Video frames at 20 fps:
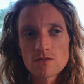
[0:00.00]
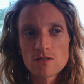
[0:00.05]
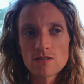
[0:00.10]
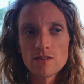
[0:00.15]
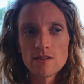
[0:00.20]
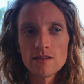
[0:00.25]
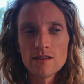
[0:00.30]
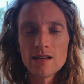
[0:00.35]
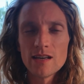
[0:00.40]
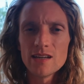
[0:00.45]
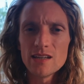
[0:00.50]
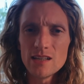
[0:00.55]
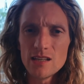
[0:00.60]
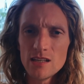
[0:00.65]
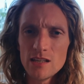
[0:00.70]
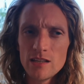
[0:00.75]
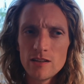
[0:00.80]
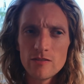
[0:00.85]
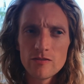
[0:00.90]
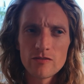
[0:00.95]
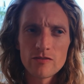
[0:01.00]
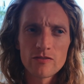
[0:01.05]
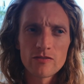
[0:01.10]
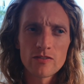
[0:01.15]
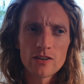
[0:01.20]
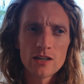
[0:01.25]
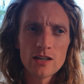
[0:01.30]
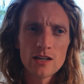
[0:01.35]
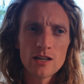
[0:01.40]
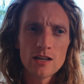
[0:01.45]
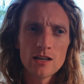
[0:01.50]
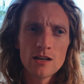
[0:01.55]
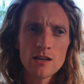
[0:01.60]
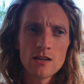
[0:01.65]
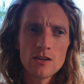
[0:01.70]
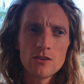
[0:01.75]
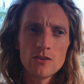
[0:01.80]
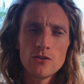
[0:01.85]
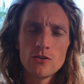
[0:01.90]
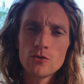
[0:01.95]
naive
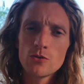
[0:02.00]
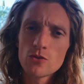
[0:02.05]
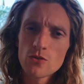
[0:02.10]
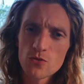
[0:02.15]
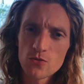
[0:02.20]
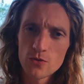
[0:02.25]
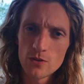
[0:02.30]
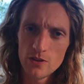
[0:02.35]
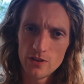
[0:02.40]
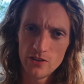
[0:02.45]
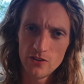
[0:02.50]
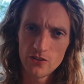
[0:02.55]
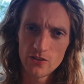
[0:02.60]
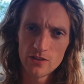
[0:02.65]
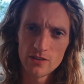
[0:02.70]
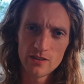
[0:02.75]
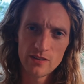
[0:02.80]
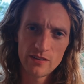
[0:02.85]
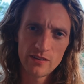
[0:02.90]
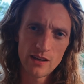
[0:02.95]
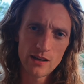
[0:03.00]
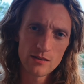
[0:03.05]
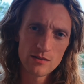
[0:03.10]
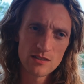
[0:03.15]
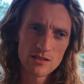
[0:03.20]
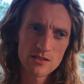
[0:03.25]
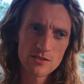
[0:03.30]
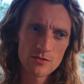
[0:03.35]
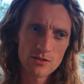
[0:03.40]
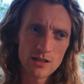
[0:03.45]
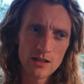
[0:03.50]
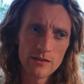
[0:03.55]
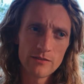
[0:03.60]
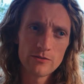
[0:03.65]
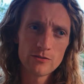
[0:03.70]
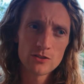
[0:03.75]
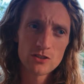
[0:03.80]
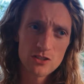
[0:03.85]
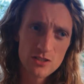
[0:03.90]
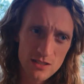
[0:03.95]
youthfulness in this Aries
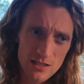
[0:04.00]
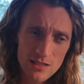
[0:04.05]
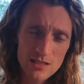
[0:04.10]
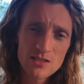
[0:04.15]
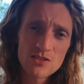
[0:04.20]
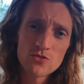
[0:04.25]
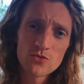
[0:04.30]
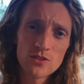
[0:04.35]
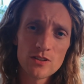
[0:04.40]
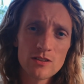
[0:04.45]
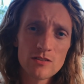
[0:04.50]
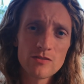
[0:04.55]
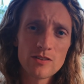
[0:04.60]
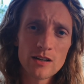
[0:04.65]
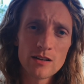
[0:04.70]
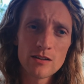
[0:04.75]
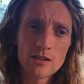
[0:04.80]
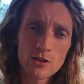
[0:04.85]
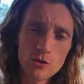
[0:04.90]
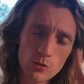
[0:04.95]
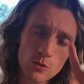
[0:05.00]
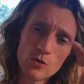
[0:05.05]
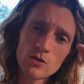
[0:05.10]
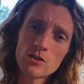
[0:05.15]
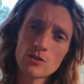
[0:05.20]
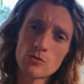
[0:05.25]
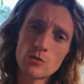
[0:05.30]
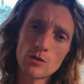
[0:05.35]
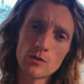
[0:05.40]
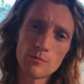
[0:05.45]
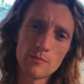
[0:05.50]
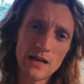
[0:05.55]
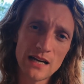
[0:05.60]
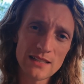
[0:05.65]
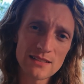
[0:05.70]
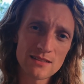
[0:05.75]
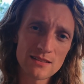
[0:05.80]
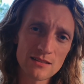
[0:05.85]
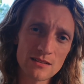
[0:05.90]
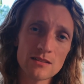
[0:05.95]
drive, which does feel very quote-unquote
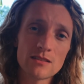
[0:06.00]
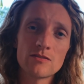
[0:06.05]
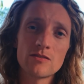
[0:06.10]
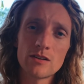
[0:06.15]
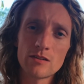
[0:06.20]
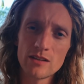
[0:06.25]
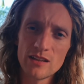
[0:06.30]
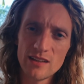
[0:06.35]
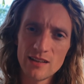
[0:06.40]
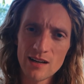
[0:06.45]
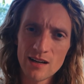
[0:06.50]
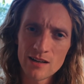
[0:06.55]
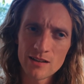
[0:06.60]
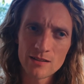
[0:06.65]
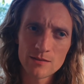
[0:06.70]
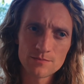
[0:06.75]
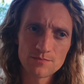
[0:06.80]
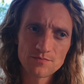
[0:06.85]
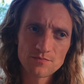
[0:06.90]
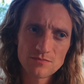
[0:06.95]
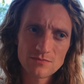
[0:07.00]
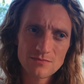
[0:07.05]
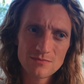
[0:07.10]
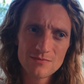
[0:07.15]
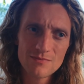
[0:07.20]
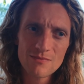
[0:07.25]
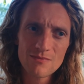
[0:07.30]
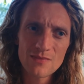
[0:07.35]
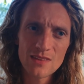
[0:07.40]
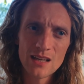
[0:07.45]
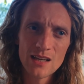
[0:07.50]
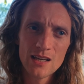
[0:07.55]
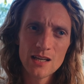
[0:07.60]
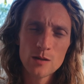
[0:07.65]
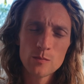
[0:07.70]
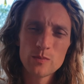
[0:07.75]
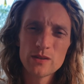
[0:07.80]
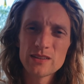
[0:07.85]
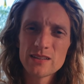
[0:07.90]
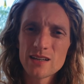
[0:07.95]
masculine, very young.
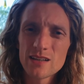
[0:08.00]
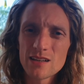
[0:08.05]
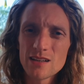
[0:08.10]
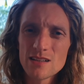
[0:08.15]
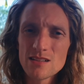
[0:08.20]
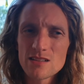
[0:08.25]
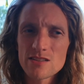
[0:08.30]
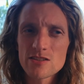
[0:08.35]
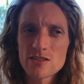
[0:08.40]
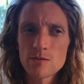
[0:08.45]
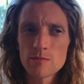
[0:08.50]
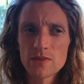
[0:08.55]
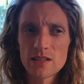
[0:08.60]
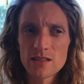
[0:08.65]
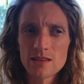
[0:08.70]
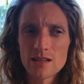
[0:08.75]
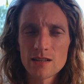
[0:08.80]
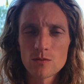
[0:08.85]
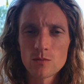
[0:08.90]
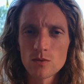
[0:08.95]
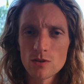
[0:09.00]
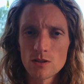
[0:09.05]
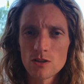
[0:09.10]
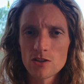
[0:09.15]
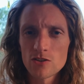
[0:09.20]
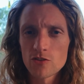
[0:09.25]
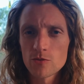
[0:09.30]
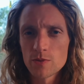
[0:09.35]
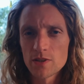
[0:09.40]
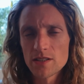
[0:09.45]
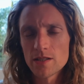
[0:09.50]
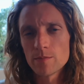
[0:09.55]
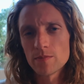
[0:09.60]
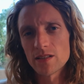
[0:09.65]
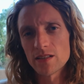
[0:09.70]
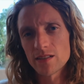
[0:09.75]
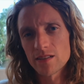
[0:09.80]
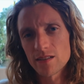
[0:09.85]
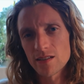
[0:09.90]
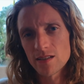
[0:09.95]
But that is something that will also be
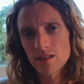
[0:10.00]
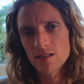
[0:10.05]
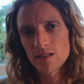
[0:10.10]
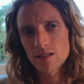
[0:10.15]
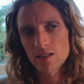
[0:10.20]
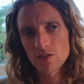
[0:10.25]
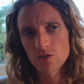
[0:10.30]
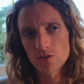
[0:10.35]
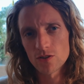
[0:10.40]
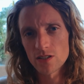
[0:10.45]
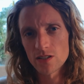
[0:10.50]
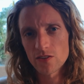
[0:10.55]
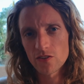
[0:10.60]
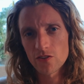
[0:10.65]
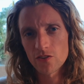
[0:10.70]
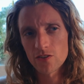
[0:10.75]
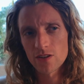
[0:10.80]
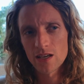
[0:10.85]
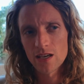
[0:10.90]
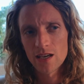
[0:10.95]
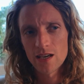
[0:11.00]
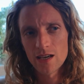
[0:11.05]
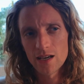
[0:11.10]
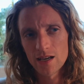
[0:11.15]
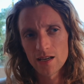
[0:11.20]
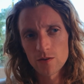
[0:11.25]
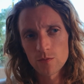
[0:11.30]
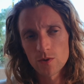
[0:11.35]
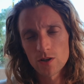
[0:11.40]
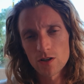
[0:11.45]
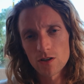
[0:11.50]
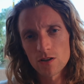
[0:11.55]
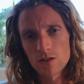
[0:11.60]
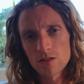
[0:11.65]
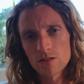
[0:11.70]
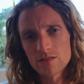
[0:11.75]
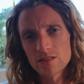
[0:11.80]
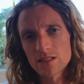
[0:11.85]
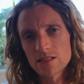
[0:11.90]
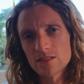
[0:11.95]
deeply healing to us, and where
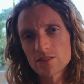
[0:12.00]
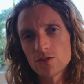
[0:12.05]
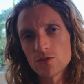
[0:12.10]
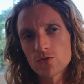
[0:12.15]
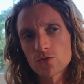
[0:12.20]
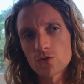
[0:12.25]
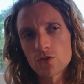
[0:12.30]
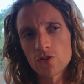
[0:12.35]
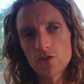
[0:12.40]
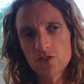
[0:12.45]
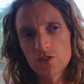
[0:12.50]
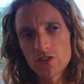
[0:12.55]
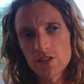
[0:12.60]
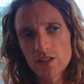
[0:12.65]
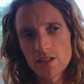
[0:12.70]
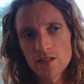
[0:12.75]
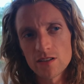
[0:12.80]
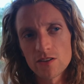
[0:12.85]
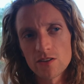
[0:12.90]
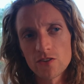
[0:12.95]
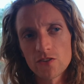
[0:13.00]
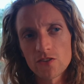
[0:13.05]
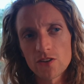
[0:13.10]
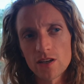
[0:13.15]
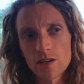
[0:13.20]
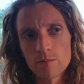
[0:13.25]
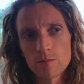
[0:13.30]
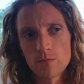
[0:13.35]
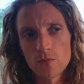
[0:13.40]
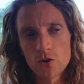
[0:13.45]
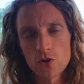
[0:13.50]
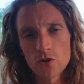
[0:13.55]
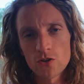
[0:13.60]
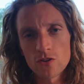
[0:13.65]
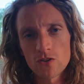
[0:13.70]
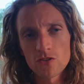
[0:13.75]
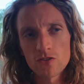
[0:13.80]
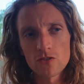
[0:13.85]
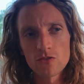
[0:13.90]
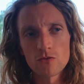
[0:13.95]
all of these new frontiers and
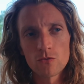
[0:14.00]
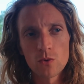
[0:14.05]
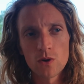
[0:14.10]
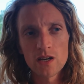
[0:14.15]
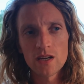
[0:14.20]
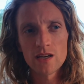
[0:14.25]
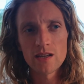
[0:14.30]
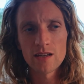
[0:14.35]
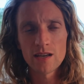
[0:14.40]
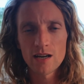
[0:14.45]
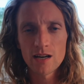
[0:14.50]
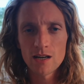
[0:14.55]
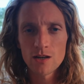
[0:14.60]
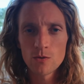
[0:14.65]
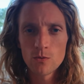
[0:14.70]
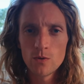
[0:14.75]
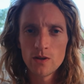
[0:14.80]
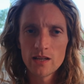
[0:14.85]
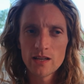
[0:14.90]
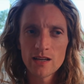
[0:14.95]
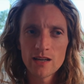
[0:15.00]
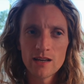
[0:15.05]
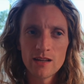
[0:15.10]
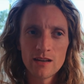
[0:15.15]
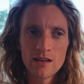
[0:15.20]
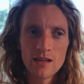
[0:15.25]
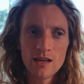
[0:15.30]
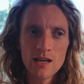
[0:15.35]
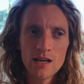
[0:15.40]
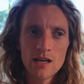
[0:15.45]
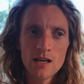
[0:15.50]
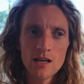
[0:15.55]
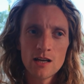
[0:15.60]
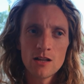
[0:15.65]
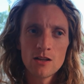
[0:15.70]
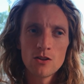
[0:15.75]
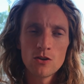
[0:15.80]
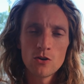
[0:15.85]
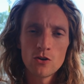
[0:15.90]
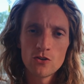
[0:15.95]
borders of where and how we can
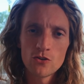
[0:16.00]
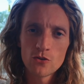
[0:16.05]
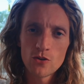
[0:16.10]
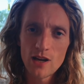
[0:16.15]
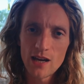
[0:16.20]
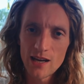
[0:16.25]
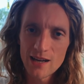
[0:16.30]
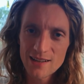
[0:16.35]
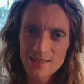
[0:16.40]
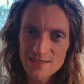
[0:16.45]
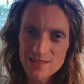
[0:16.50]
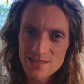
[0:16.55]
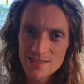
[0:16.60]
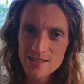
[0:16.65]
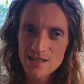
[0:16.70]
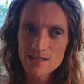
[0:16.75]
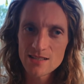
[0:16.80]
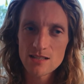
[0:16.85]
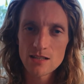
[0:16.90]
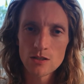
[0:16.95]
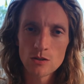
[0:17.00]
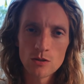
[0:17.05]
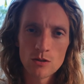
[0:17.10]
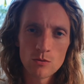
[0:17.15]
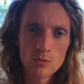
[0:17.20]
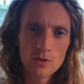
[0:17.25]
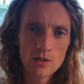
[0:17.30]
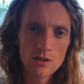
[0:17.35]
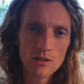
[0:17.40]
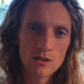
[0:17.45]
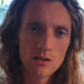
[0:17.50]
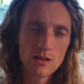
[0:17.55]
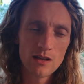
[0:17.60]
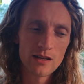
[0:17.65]
learn to exercise our will